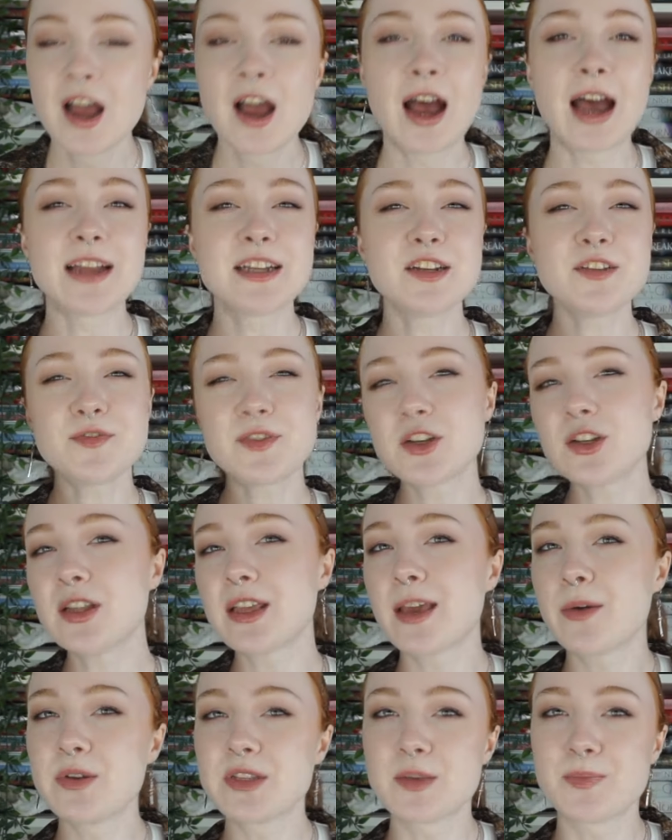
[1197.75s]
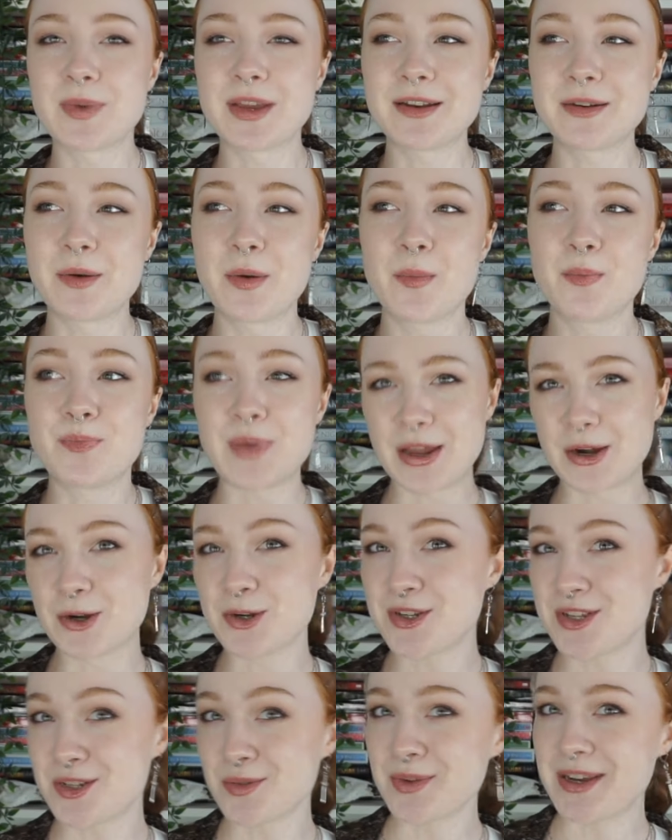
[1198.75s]
I did feel like it was a bit
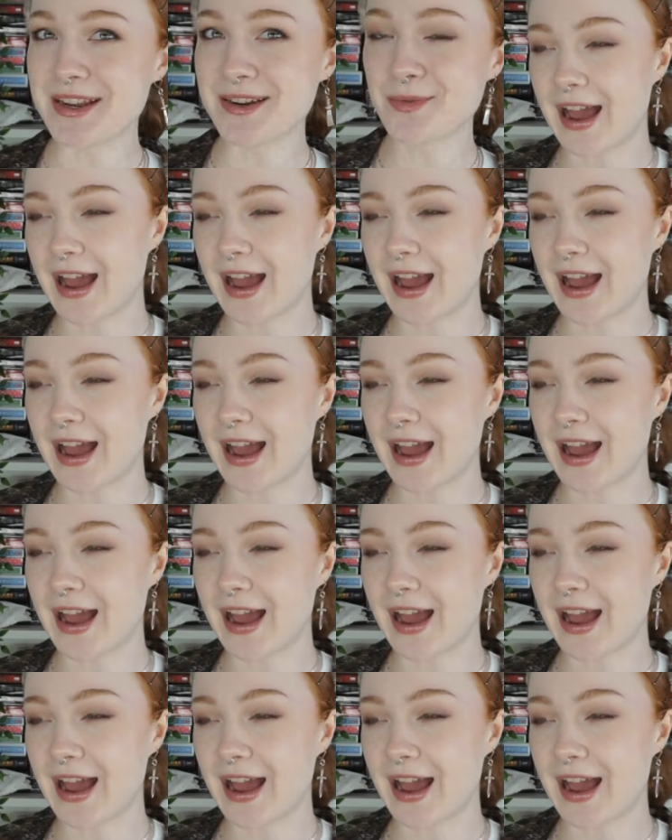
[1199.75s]
bittersweet.